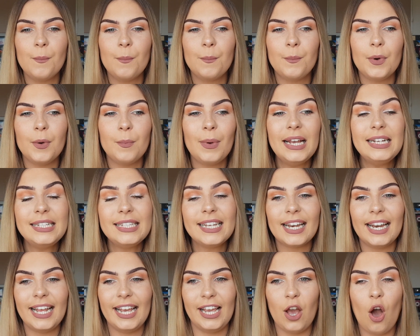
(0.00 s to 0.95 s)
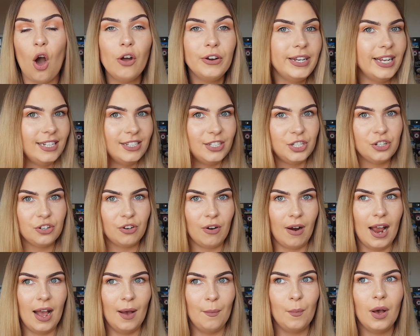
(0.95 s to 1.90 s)
But basically on
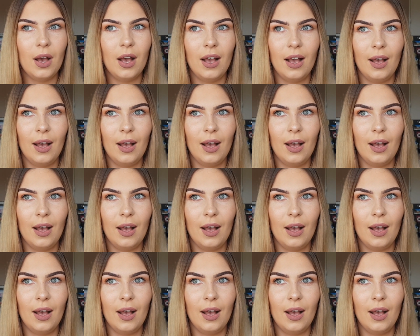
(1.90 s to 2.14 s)
Instagram,